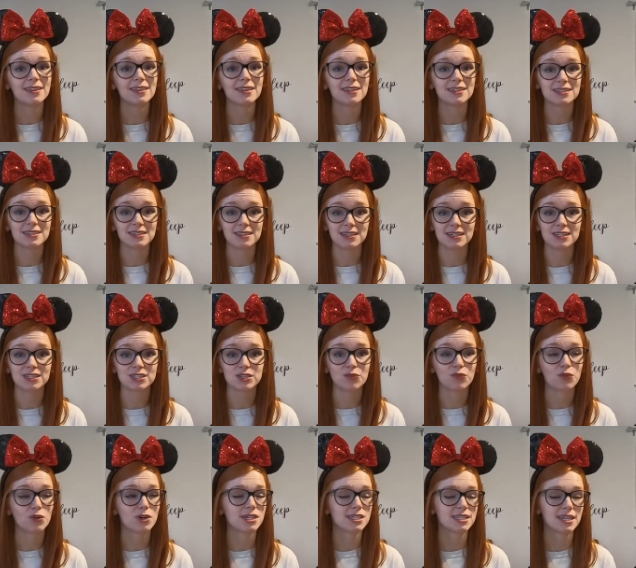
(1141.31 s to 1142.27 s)
this list
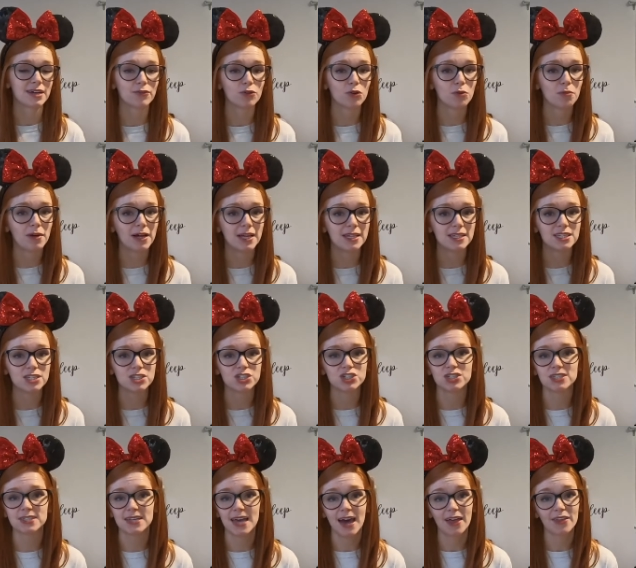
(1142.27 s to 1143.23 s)
for several months,
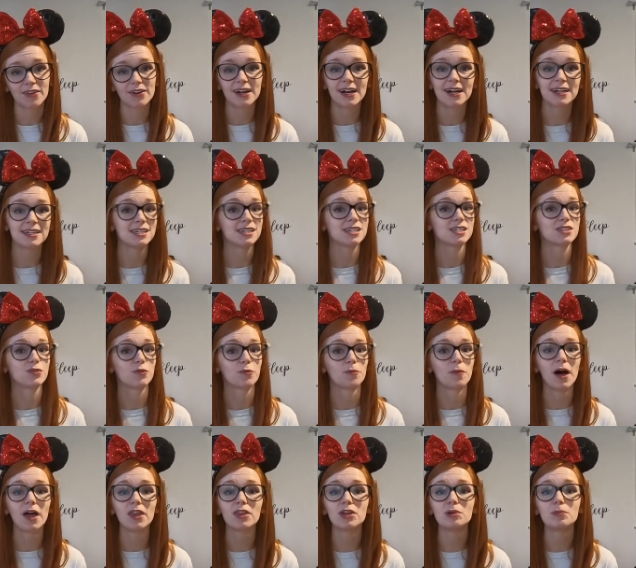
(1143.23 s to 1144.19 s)
just gathering ideas from
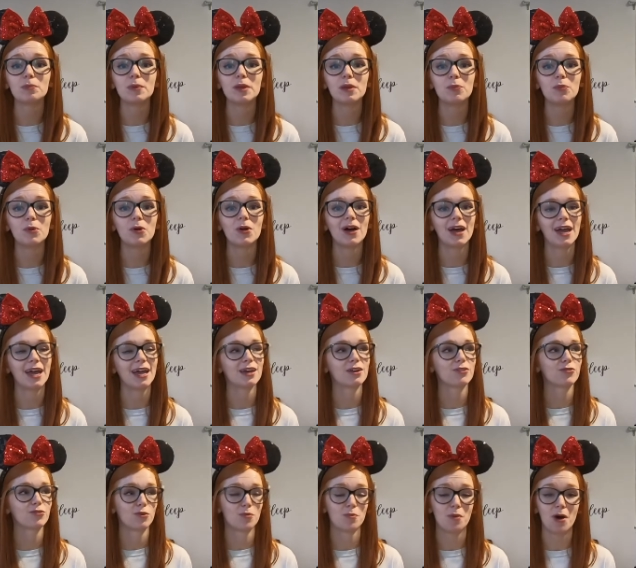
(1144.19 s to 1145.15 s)
other people
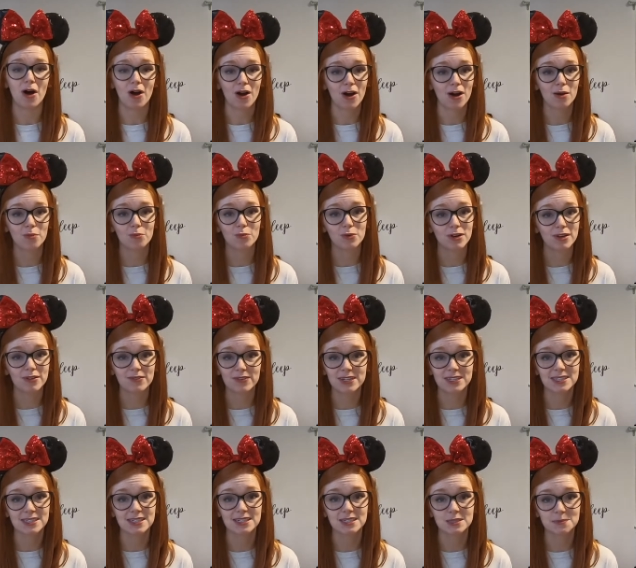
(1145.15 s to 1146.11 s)
and from our
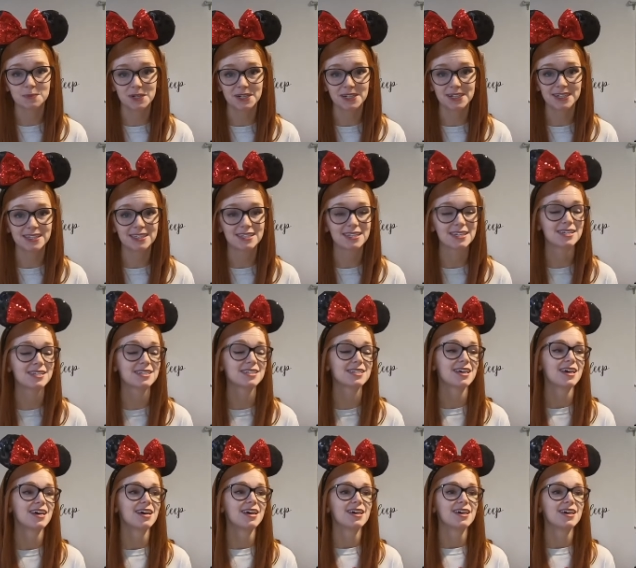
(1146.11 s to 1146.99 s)
previous experiences.